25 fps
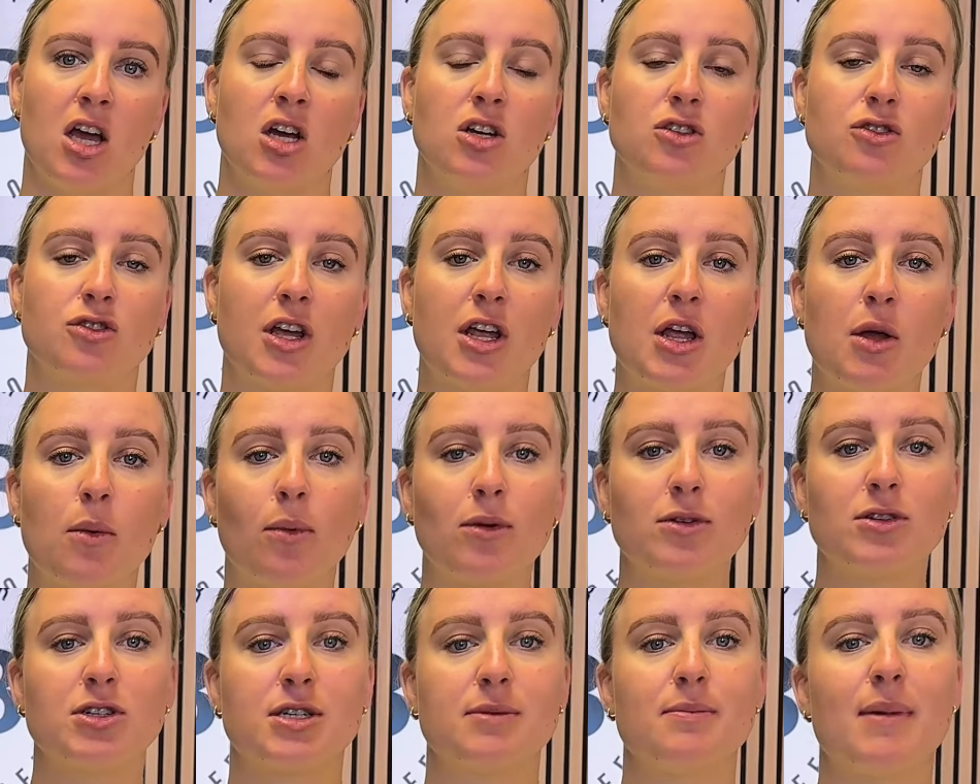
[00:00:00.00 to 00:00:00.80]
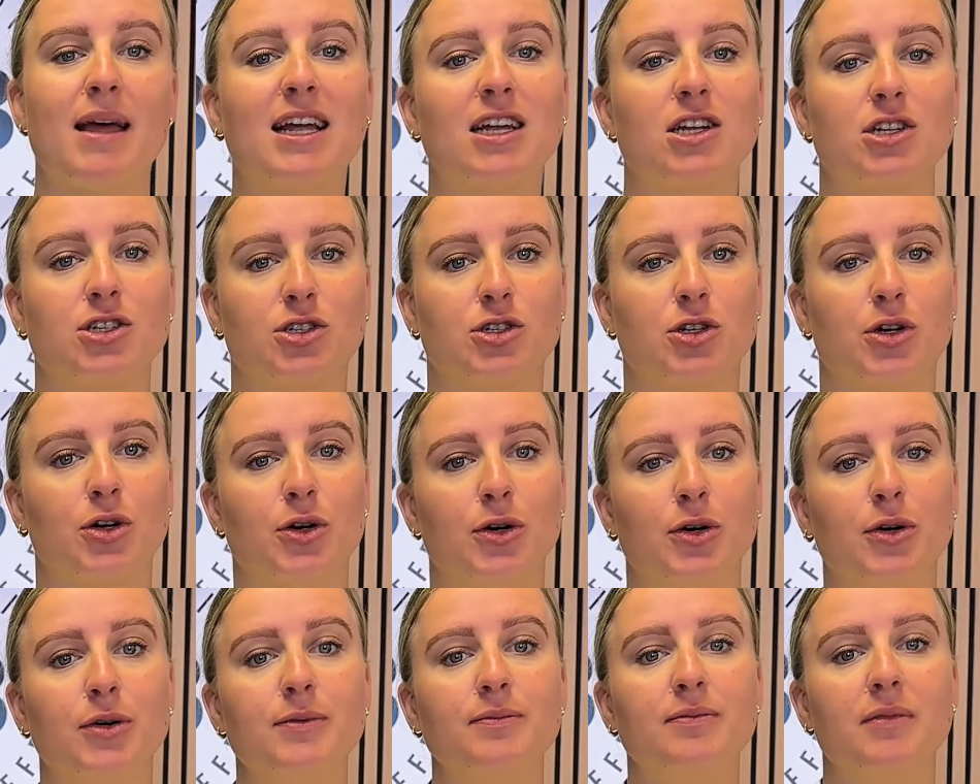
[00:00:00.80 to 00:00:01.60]
So you want to make
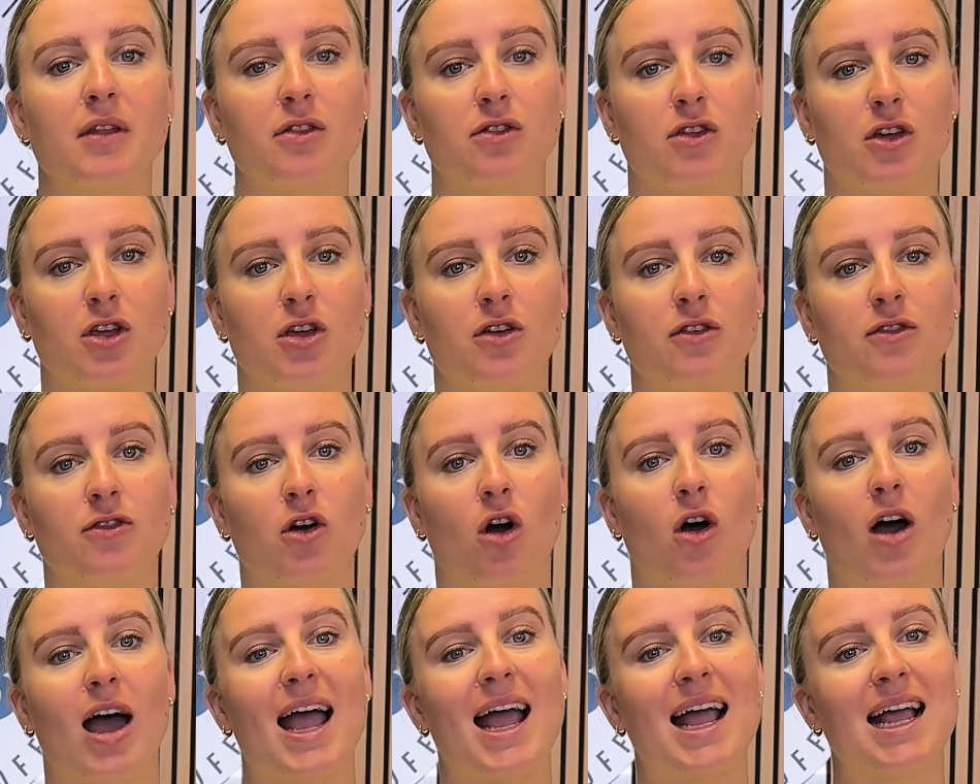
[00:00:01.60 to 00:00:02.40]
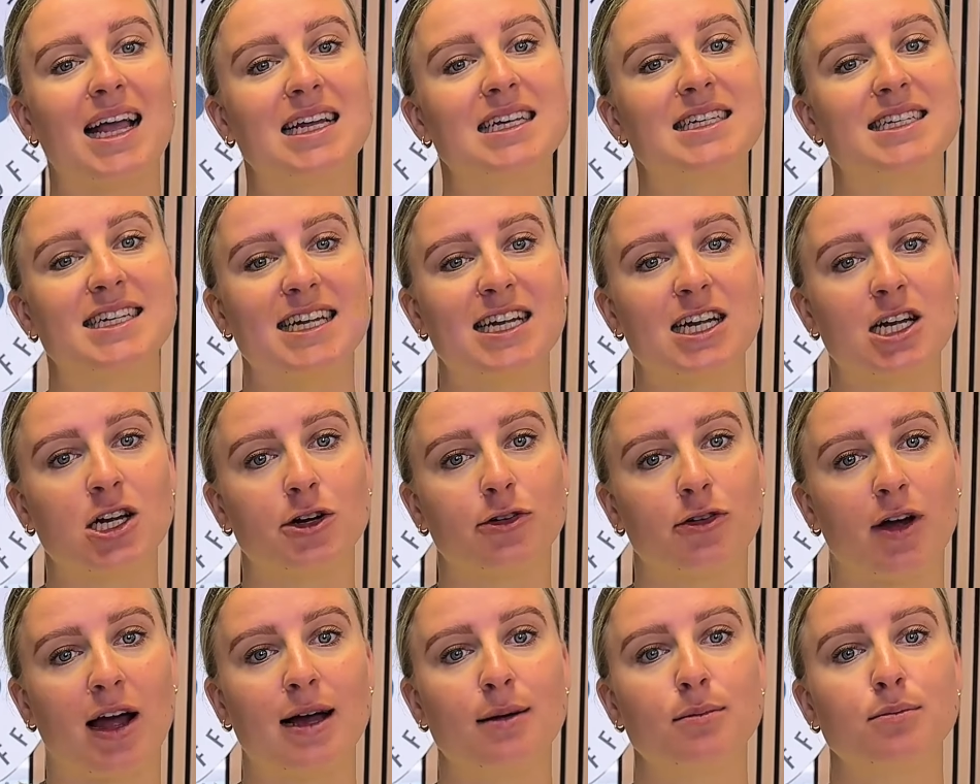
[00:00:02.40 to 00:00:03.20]
sure that you've got 18
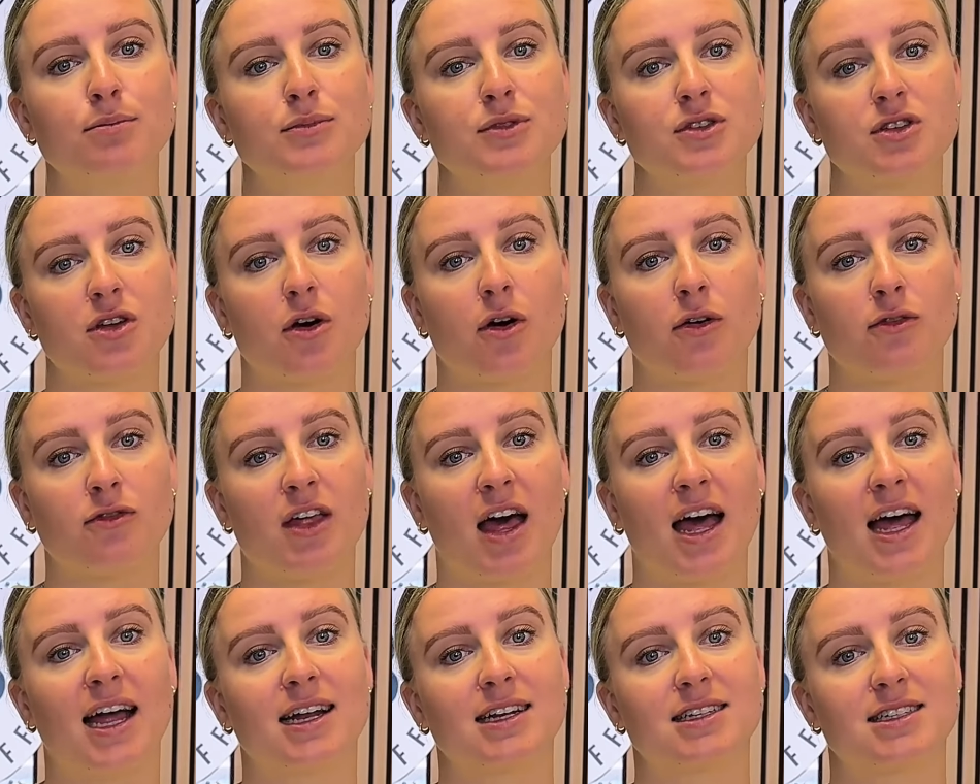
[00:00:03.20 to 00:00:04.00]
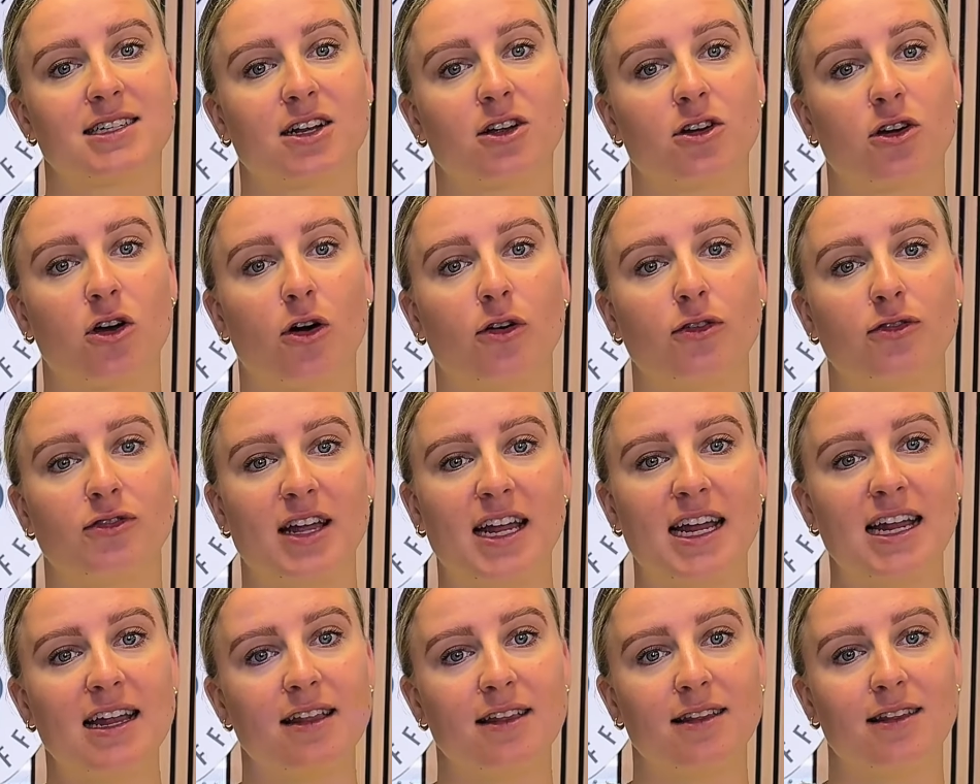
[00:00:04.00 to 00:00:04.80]
grams of that
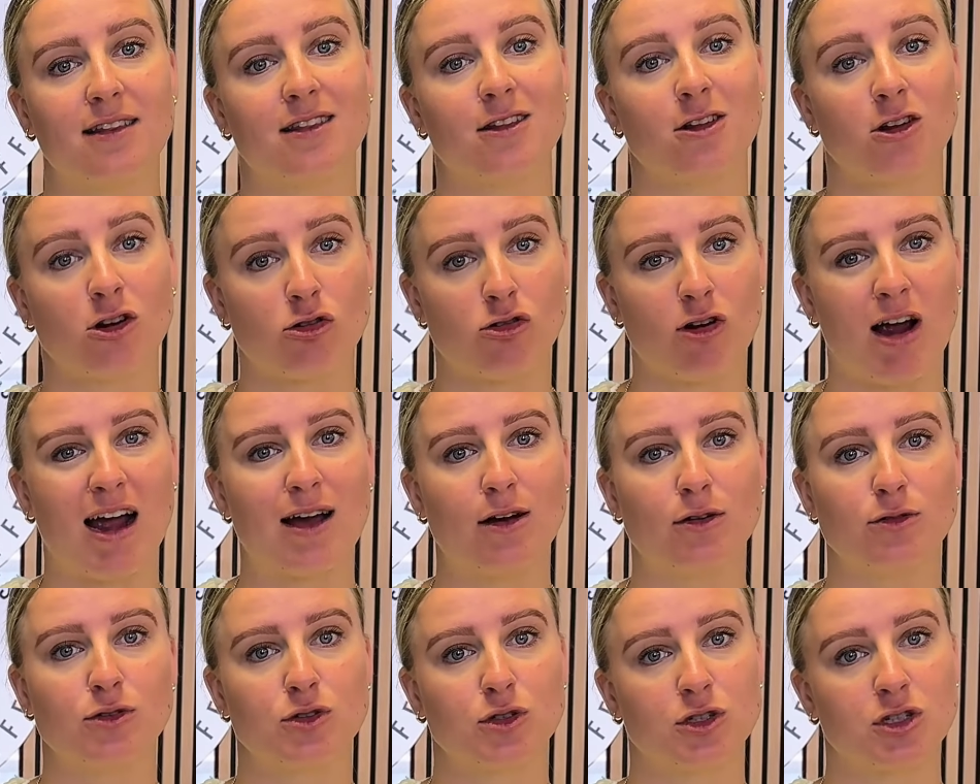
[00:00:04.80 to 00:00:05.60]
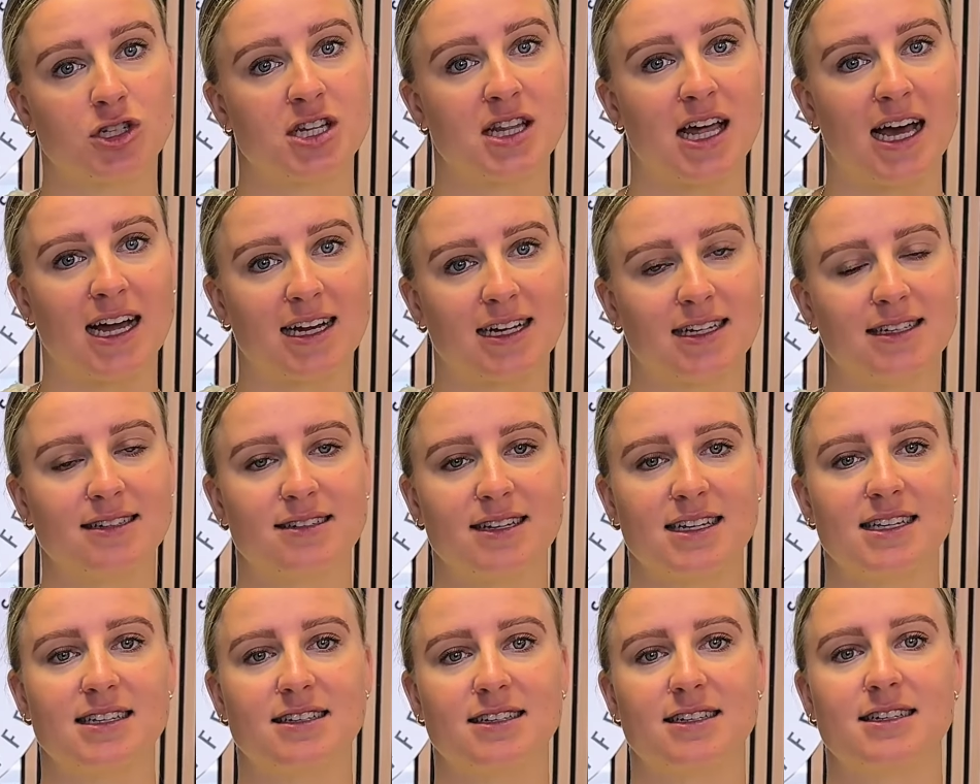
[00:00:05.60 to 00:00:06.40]
coffee ground to that
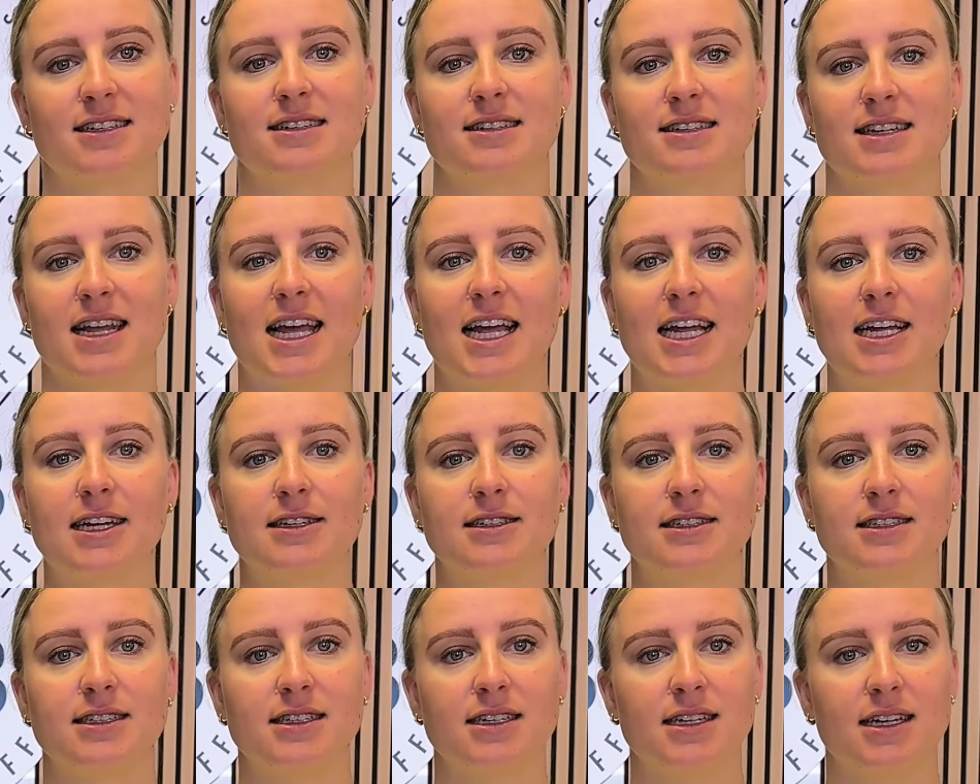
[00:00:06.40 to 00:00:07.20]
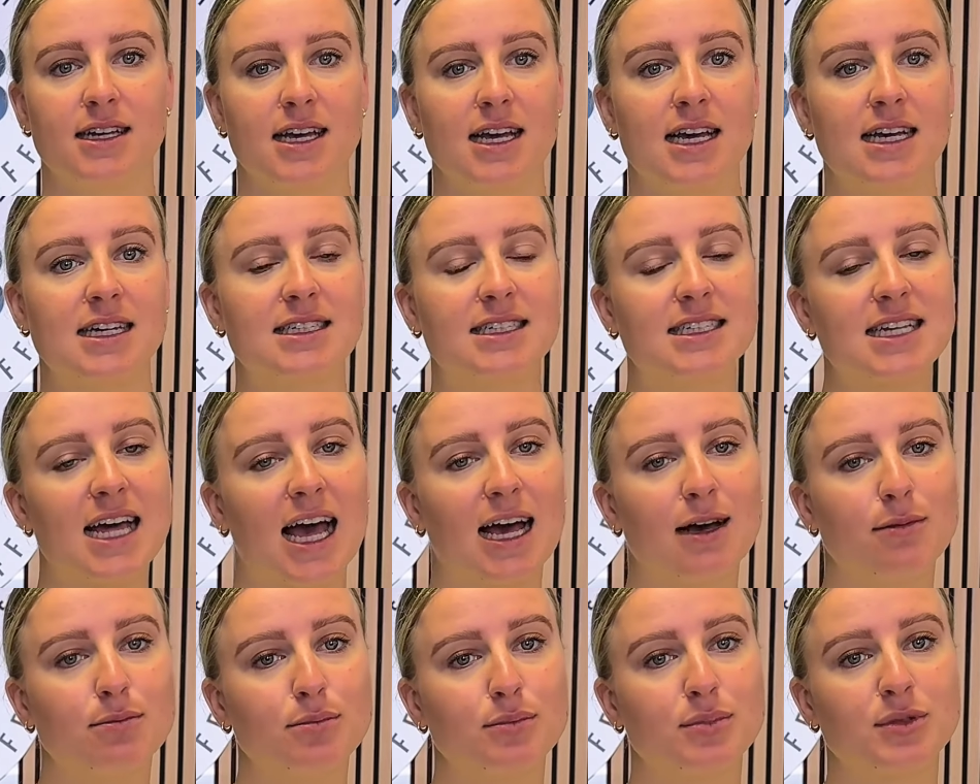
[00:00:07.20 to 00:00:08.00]
consistency,
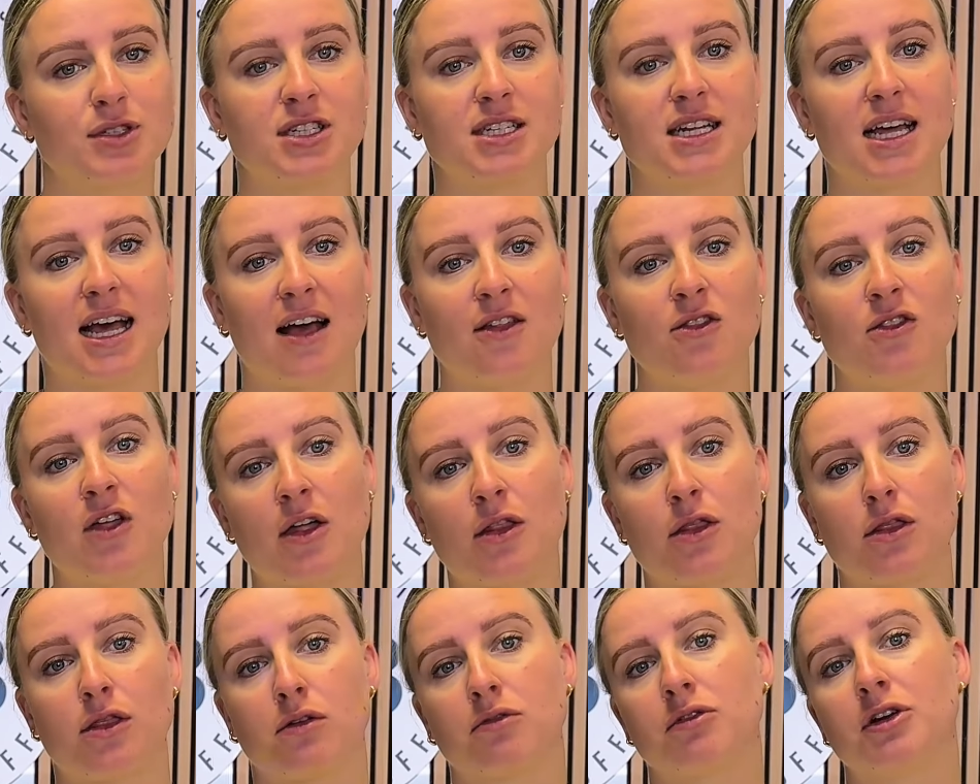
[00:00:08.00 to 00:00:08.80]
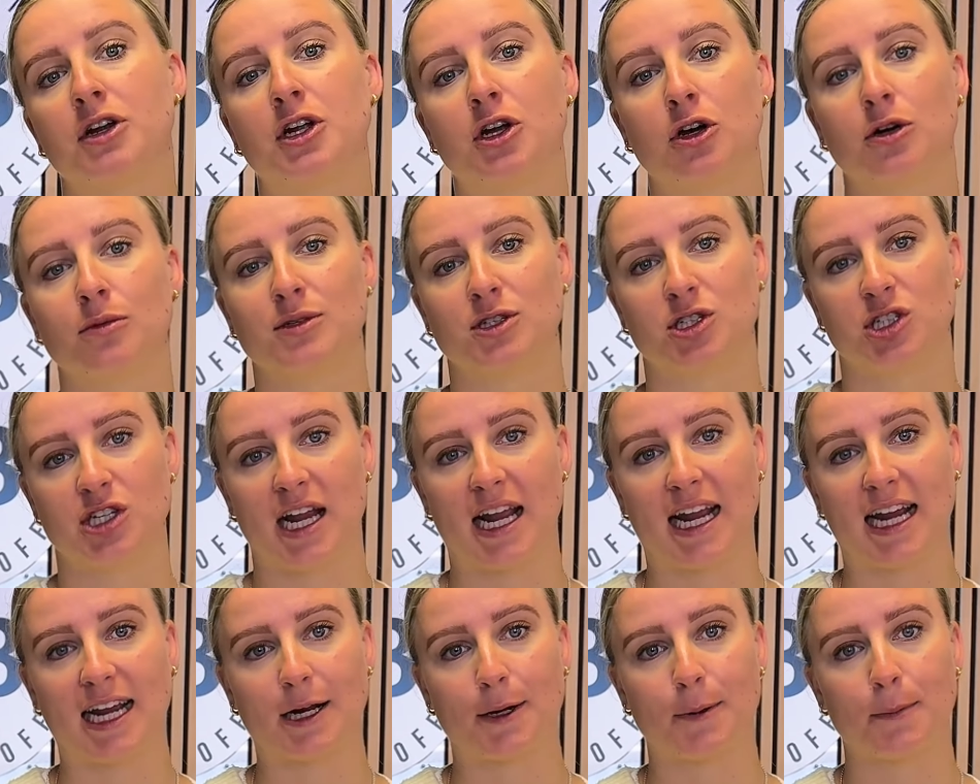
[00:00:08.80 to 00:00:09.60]
tamped and then through your
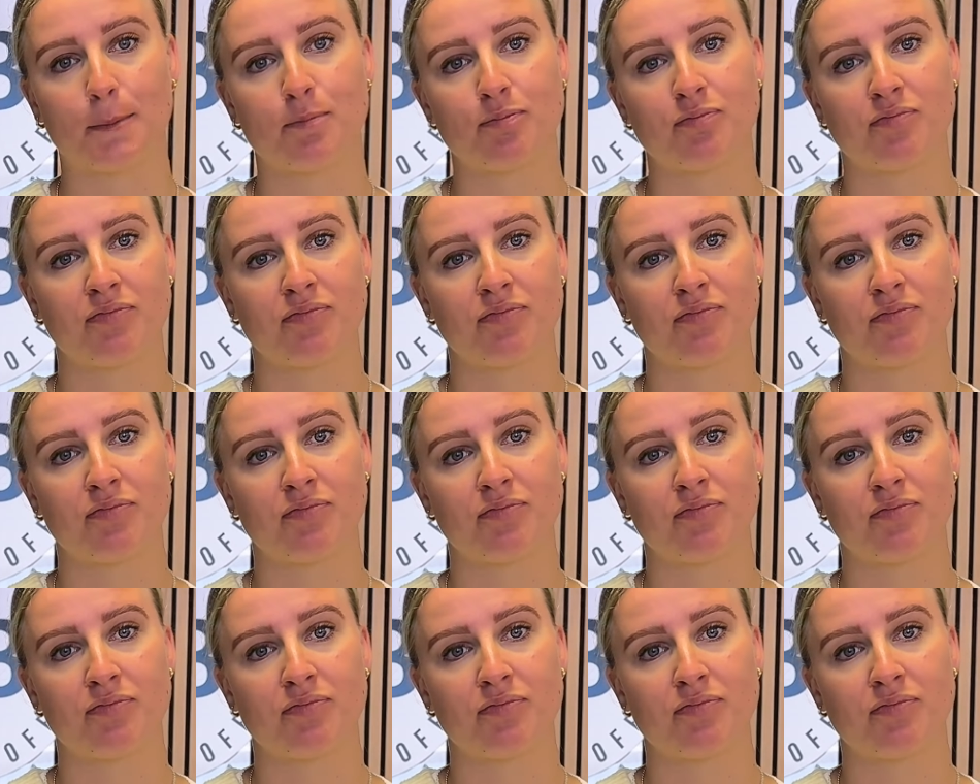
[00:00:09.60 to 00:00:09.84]
machine,